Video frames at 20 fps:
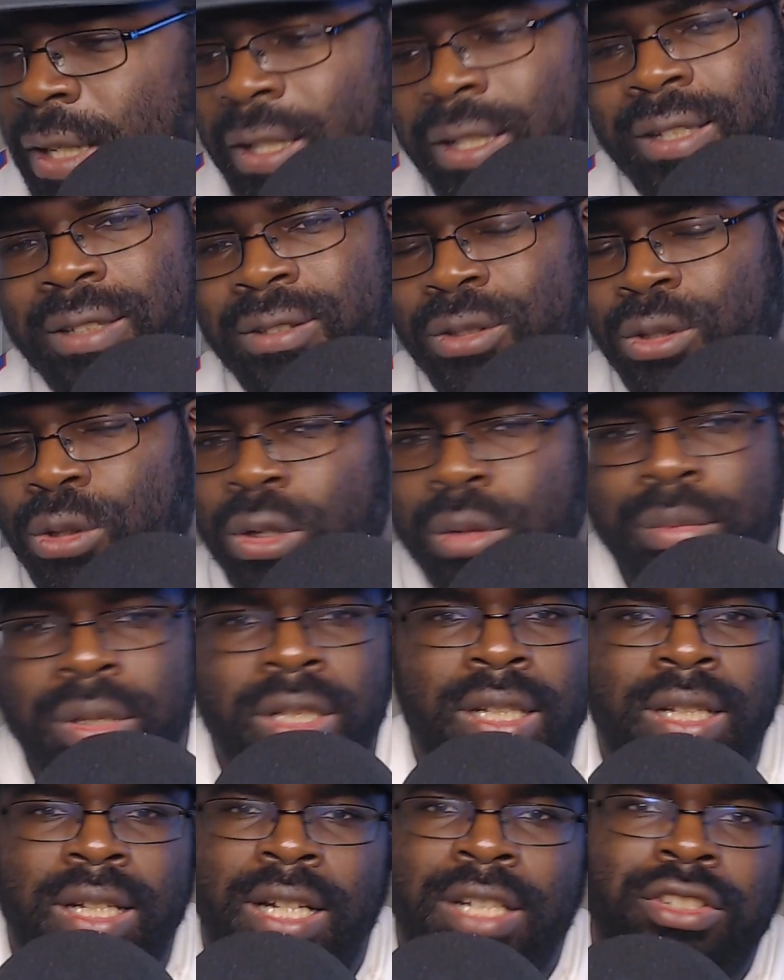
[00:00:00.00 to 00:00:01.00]

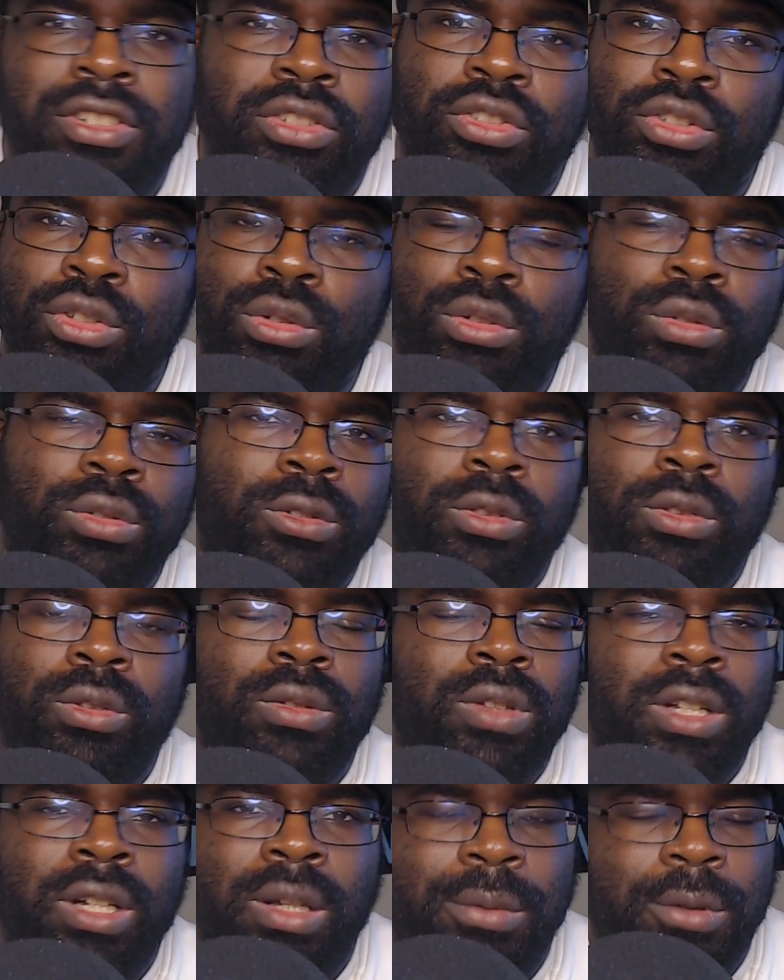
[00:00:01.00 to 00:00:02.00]
normally I just do
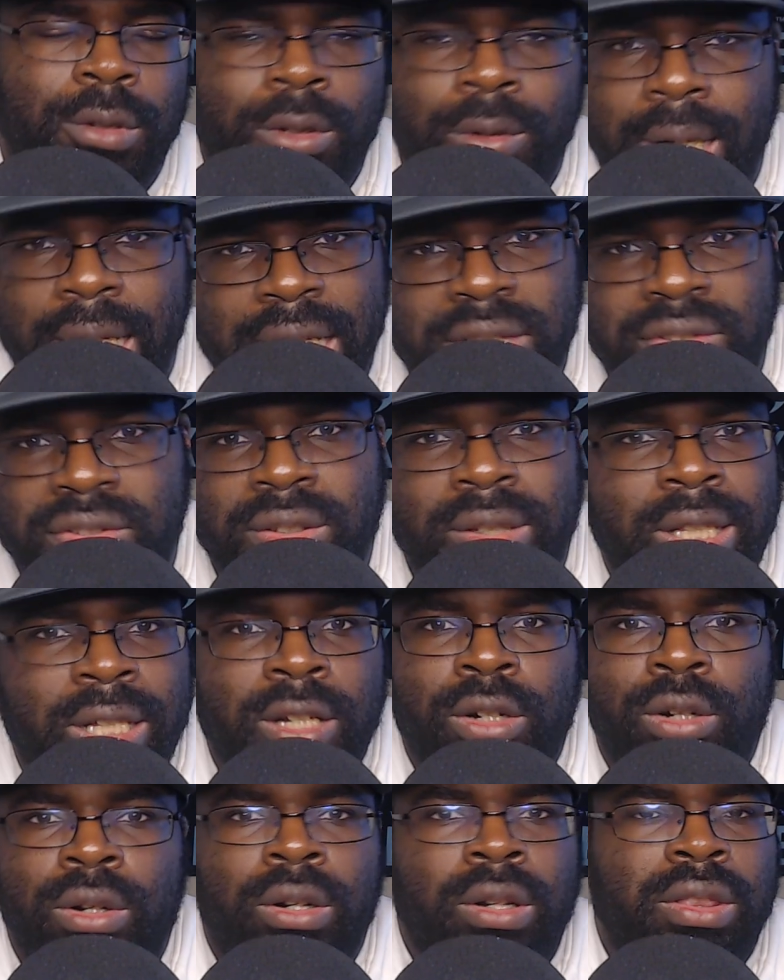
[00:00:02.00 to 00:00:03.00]
the Kraken's
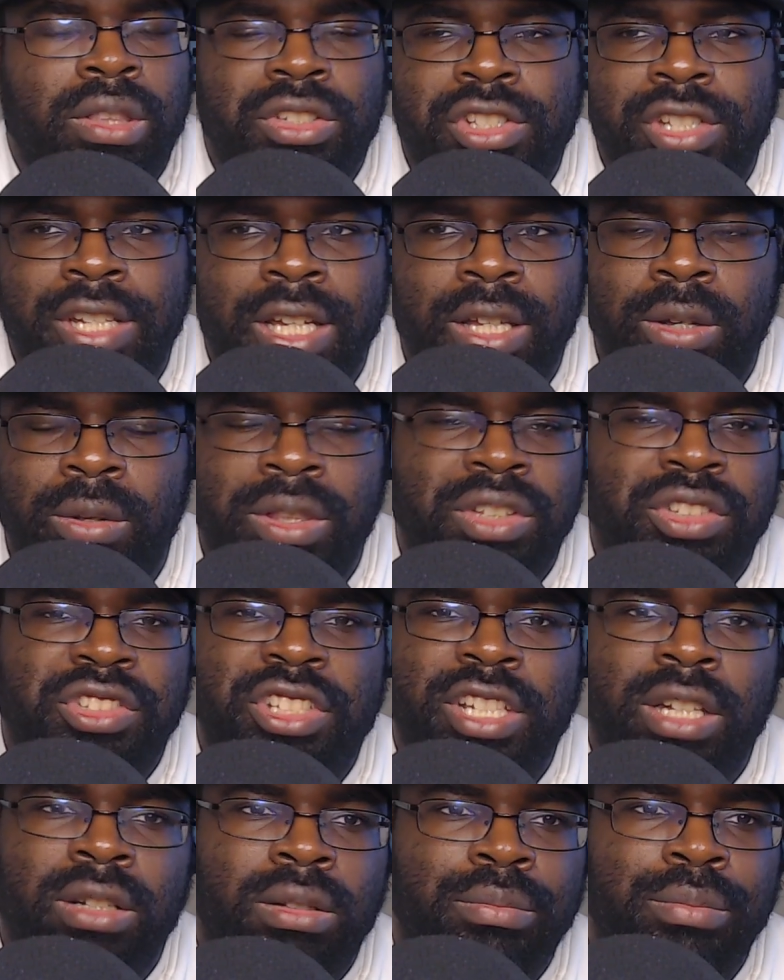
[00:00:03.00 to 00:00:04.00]
Lair on this
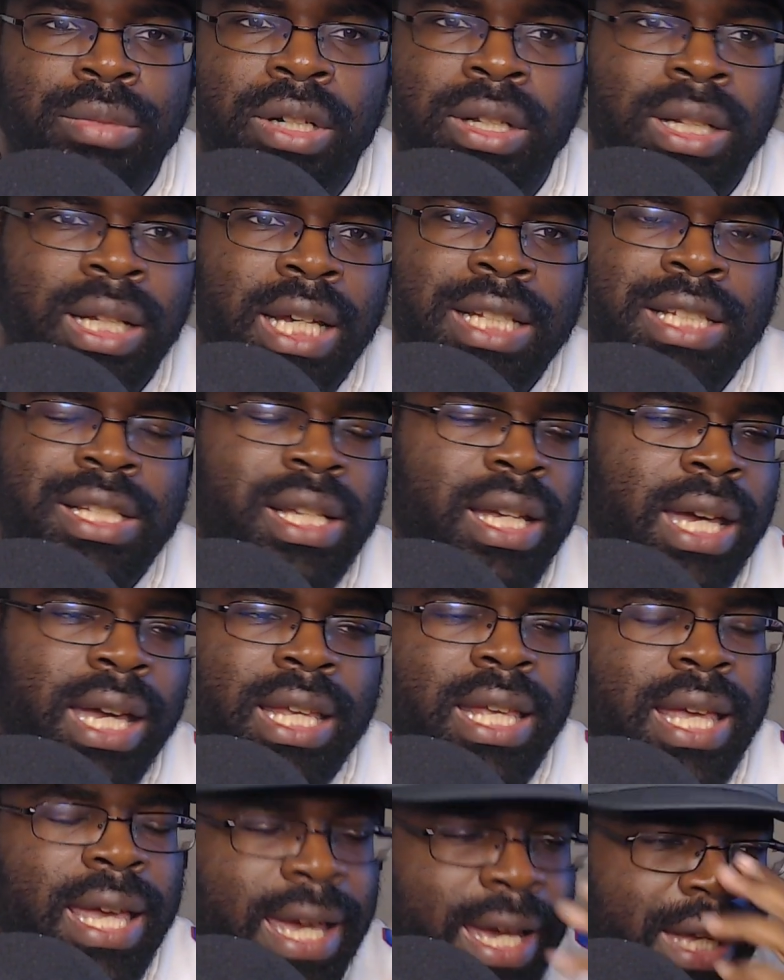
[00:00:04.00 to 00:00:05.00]
channel, but
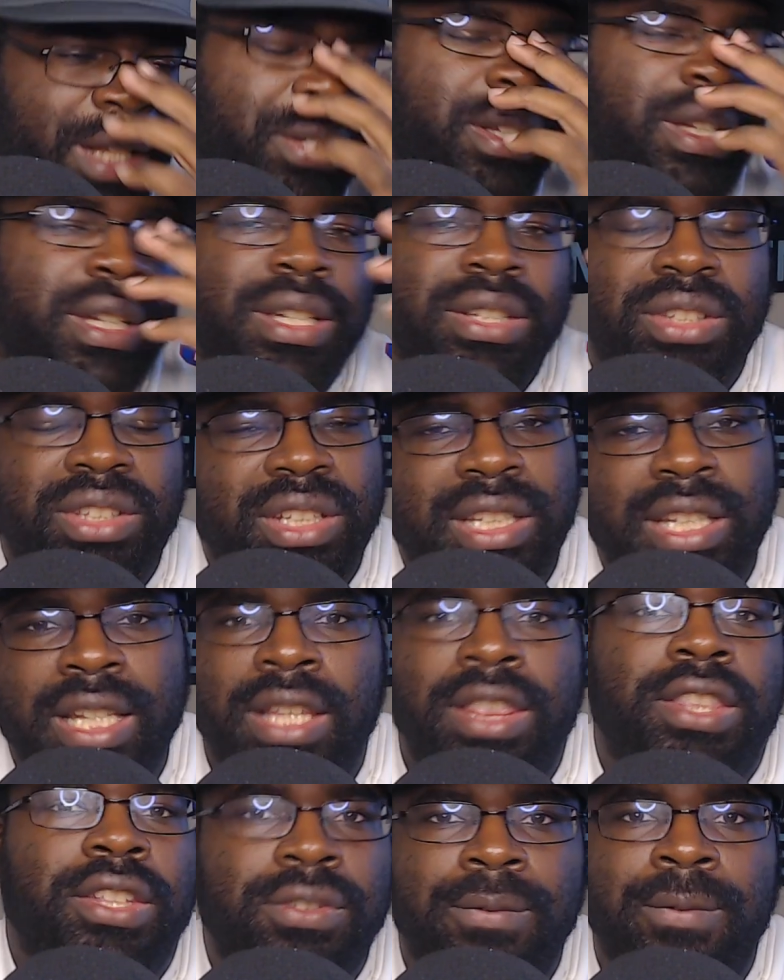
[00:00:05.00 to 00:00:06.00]
I had to
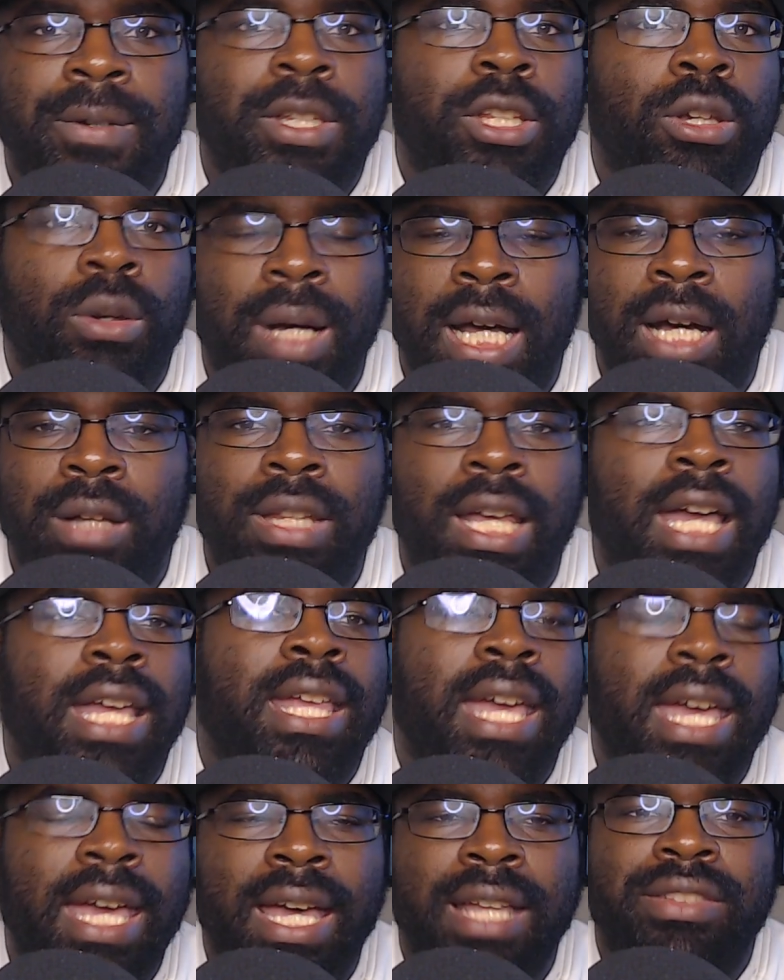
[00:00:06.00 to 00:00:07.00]
get this video out. I
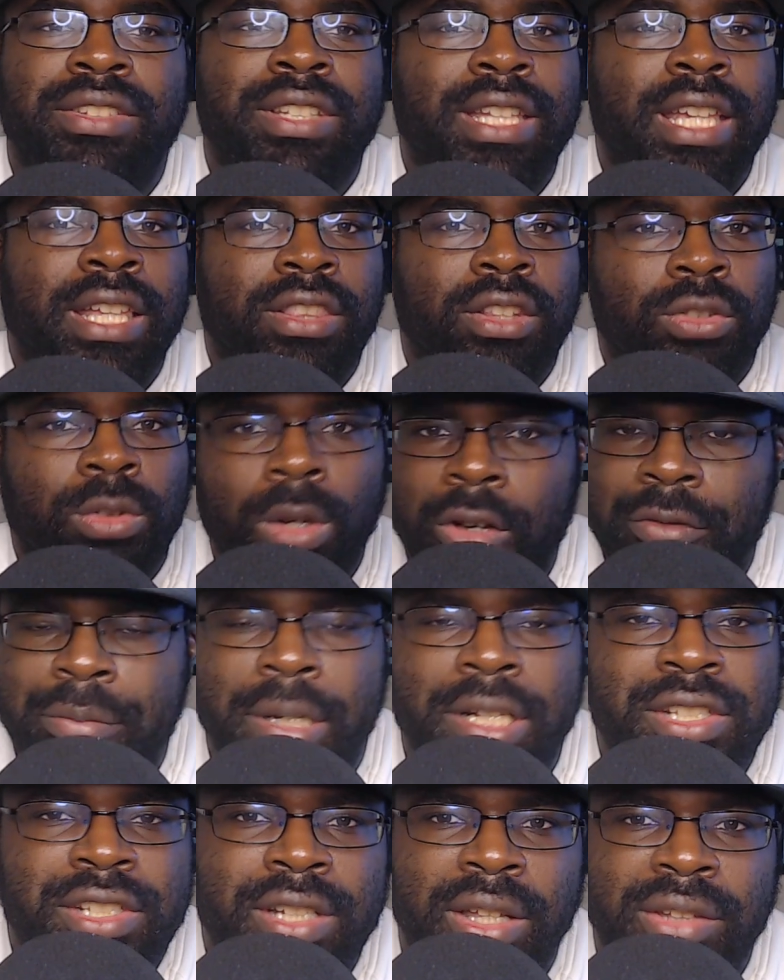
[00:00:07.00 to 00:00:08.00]
had to get this off
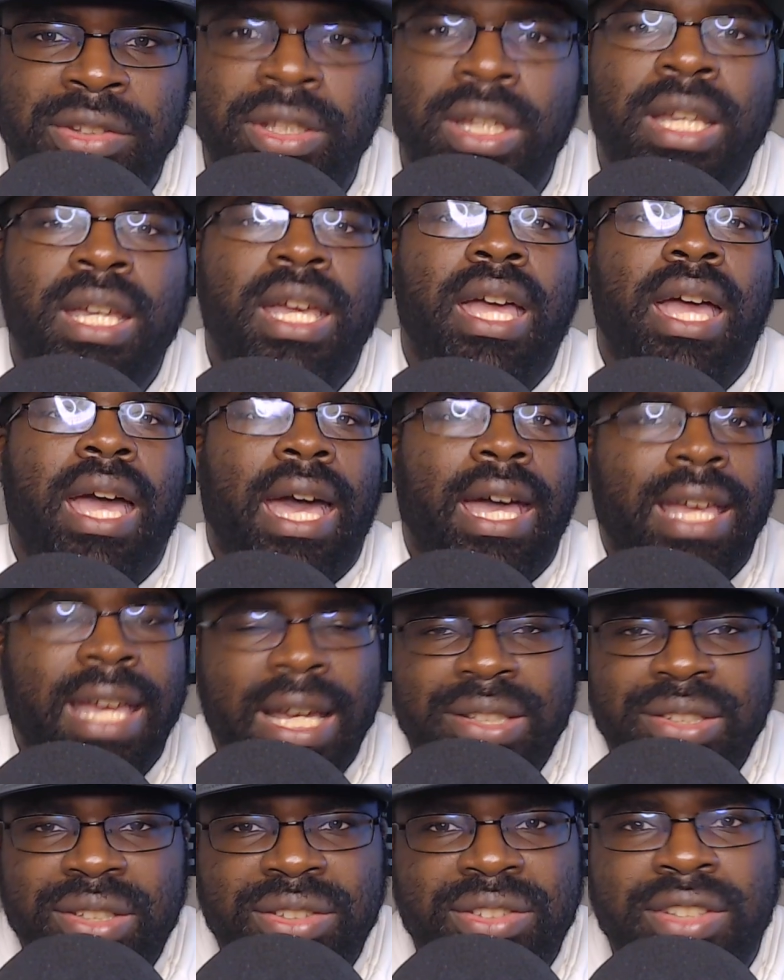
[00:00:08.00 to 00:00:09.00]
my chest. I
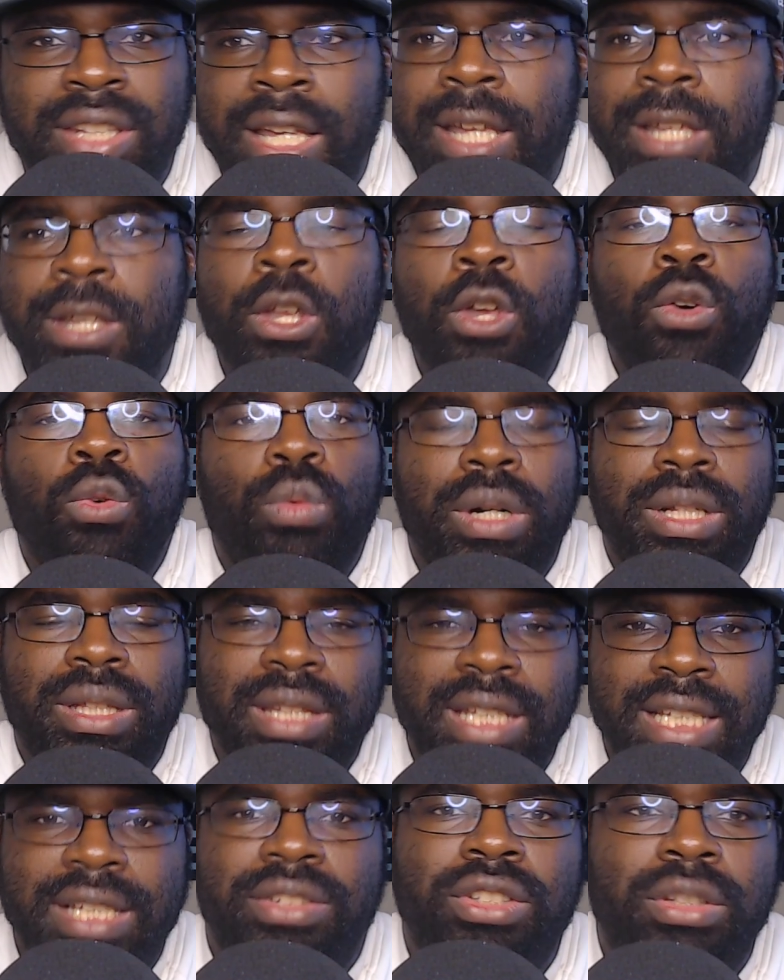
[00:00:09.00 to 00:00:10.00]
had to say what
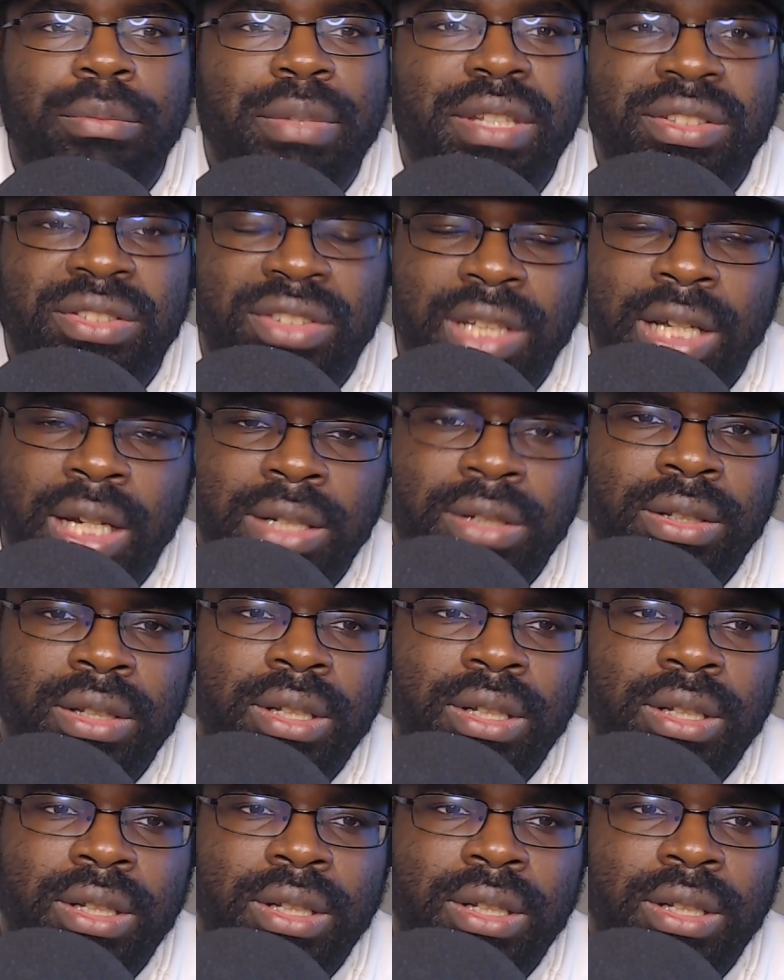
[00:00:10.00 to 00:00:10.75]
needed to be said.